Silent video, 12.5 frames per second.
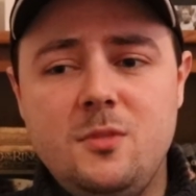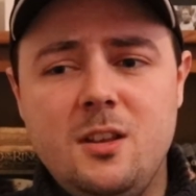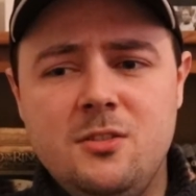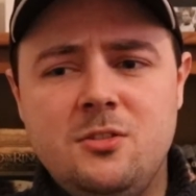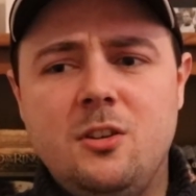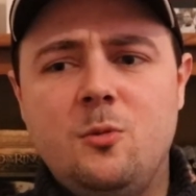
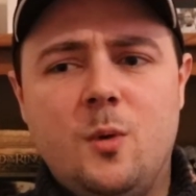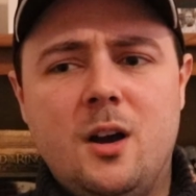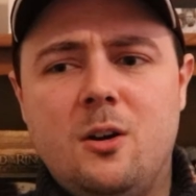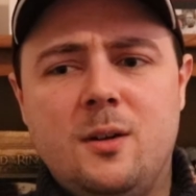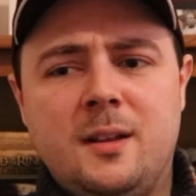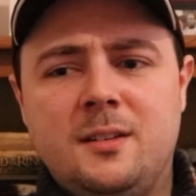so
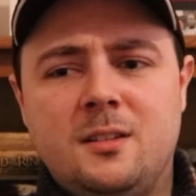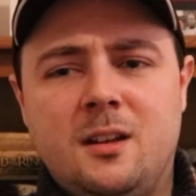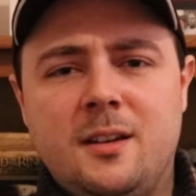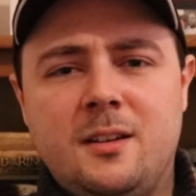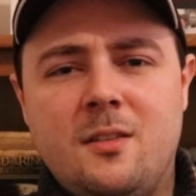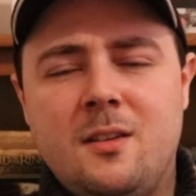well. And
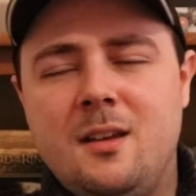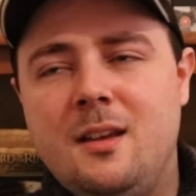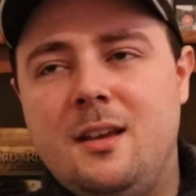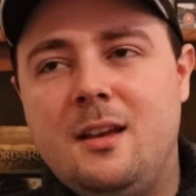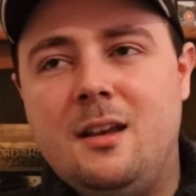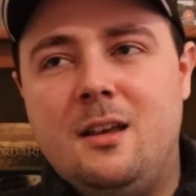you know,
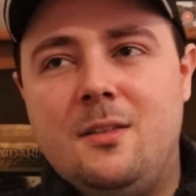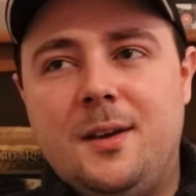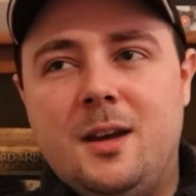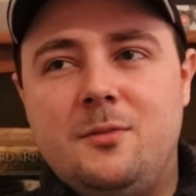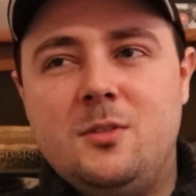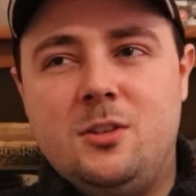the
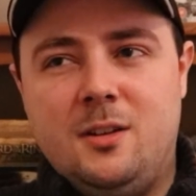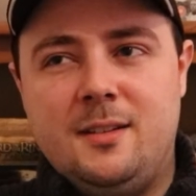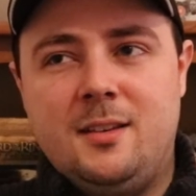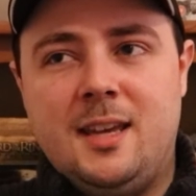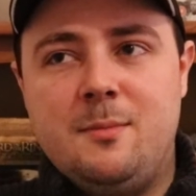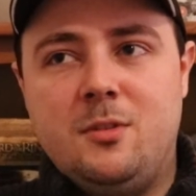kind of desire
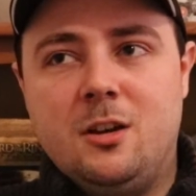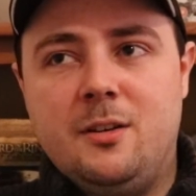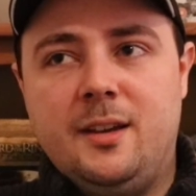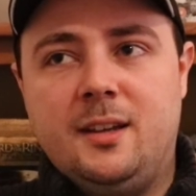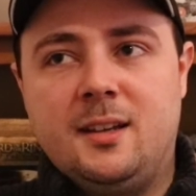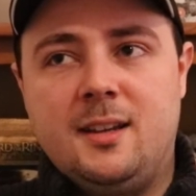to keep
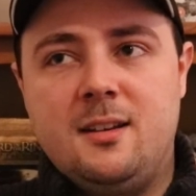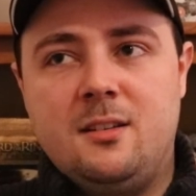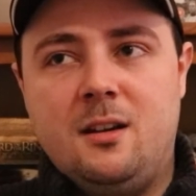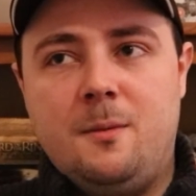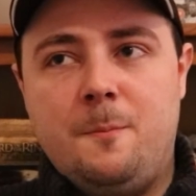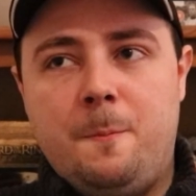going, and
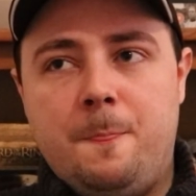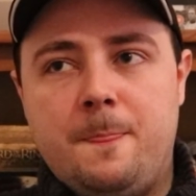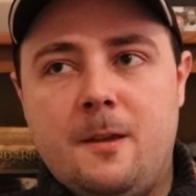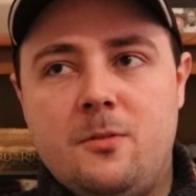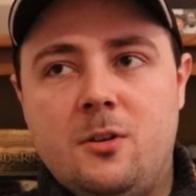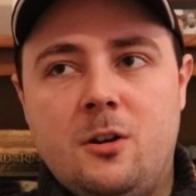
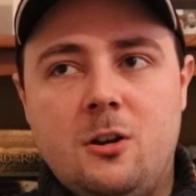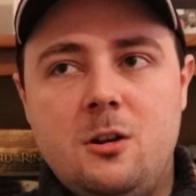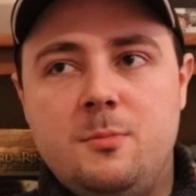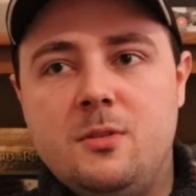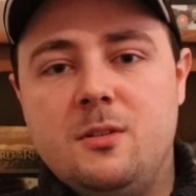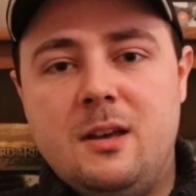the
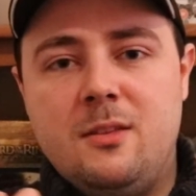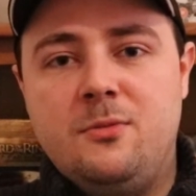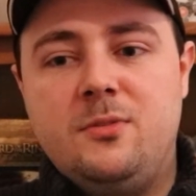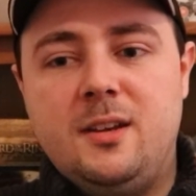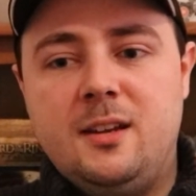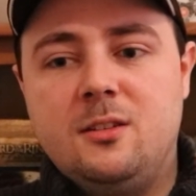hope, and the
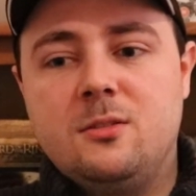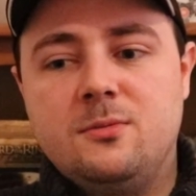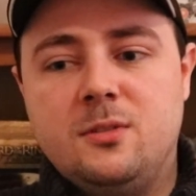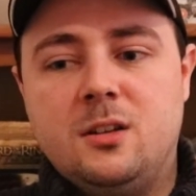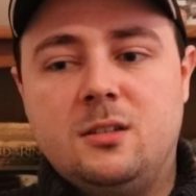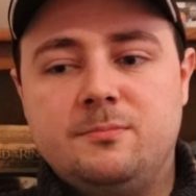feeling of
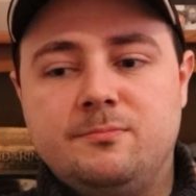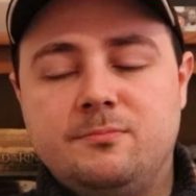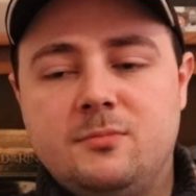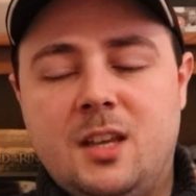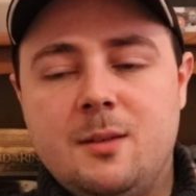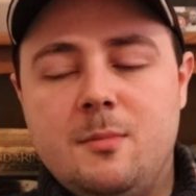
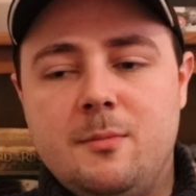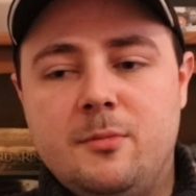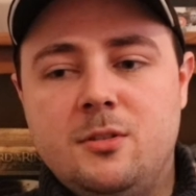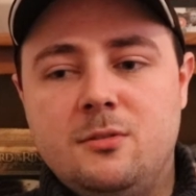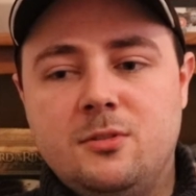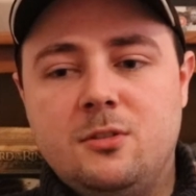
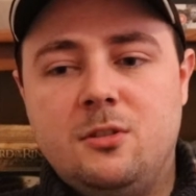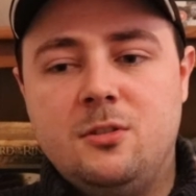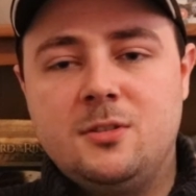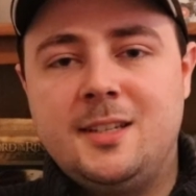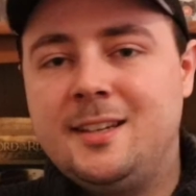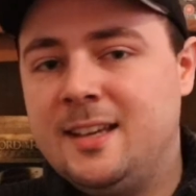commitment, of
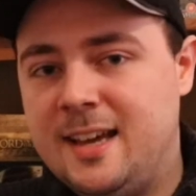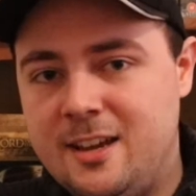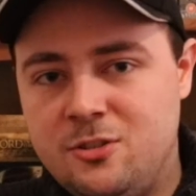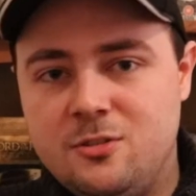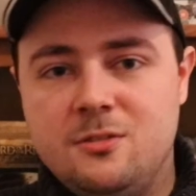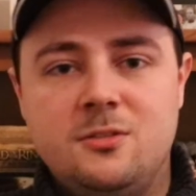course,
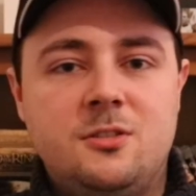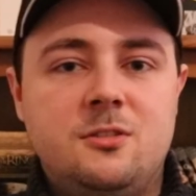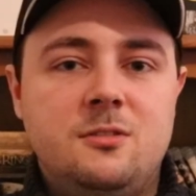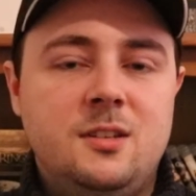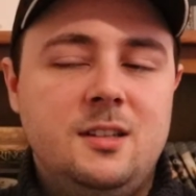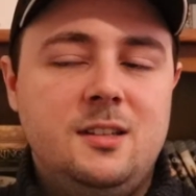dedication
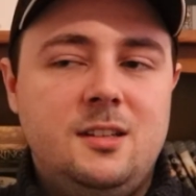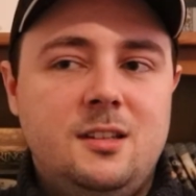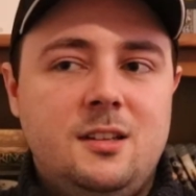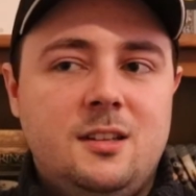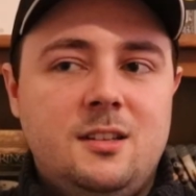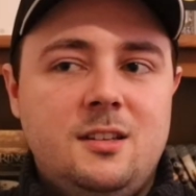to,
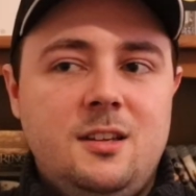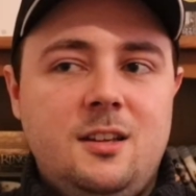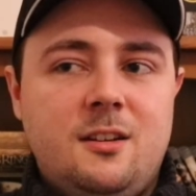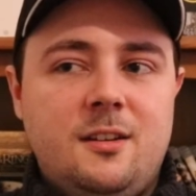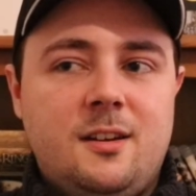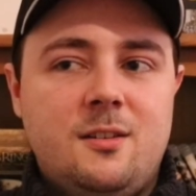you
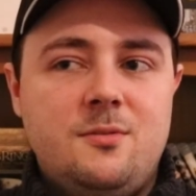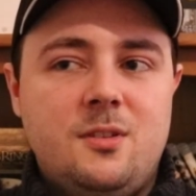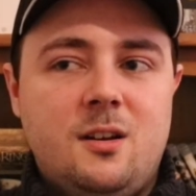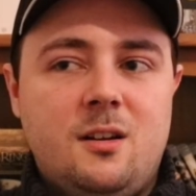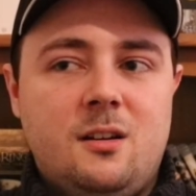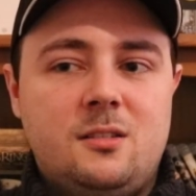know, kind
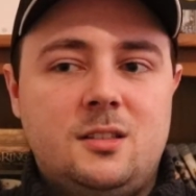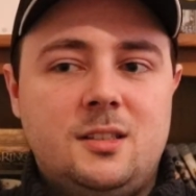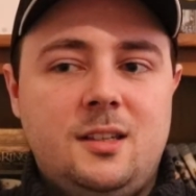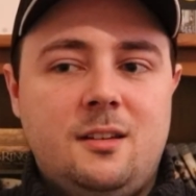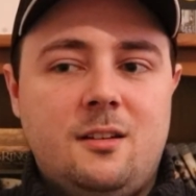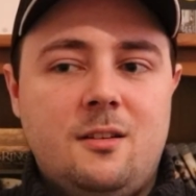of
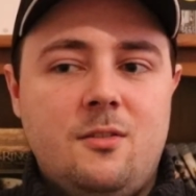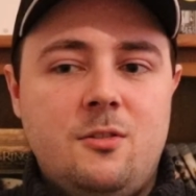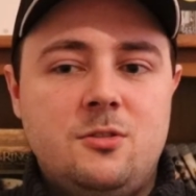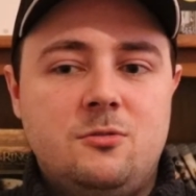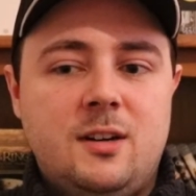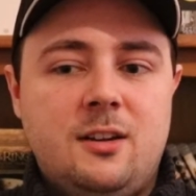you know,
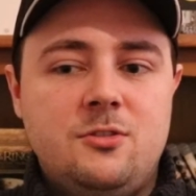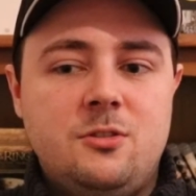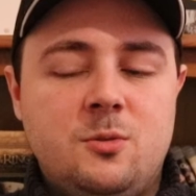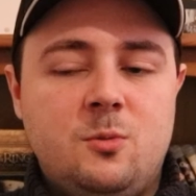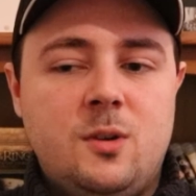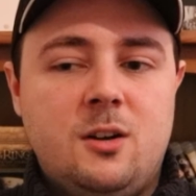those around
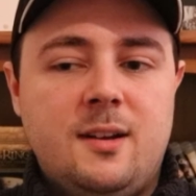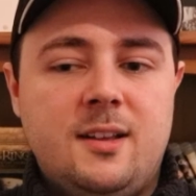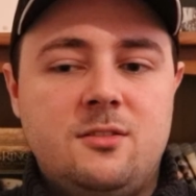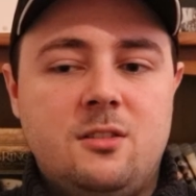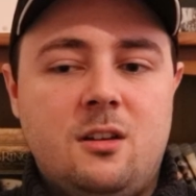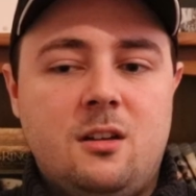well
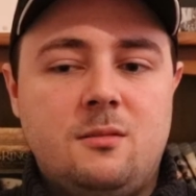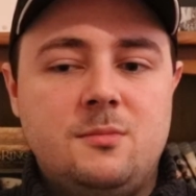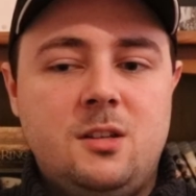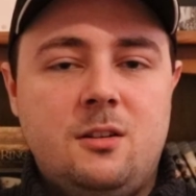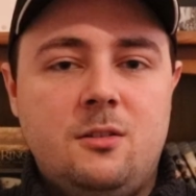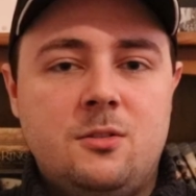as
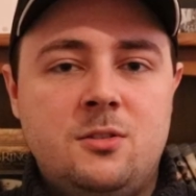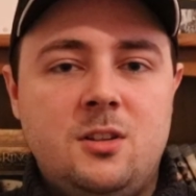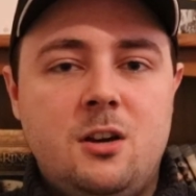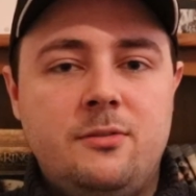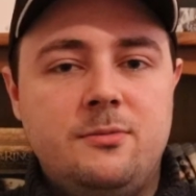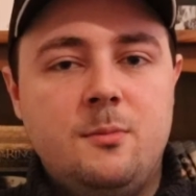you know,
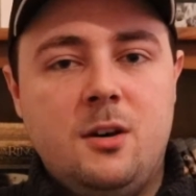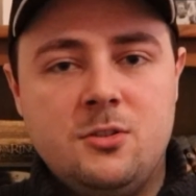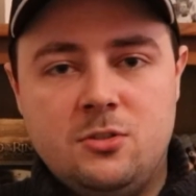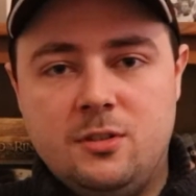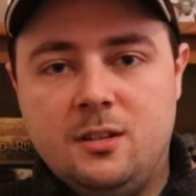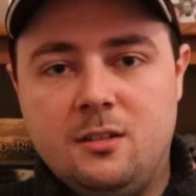yourself,
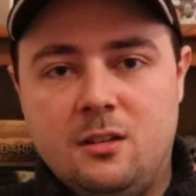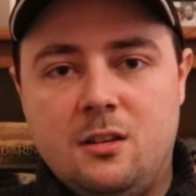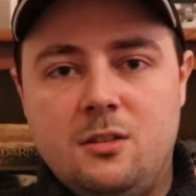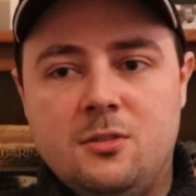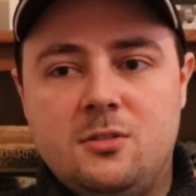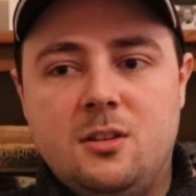mastering
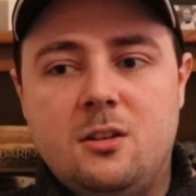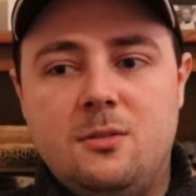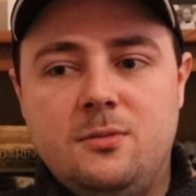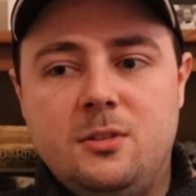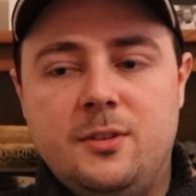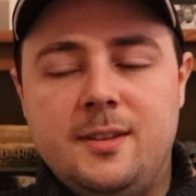yourself,
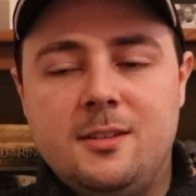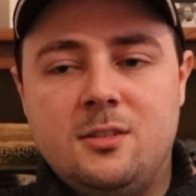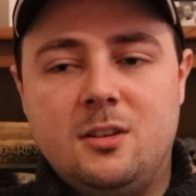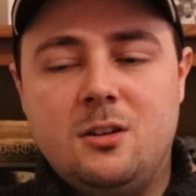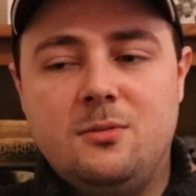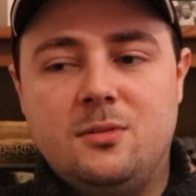your inner self.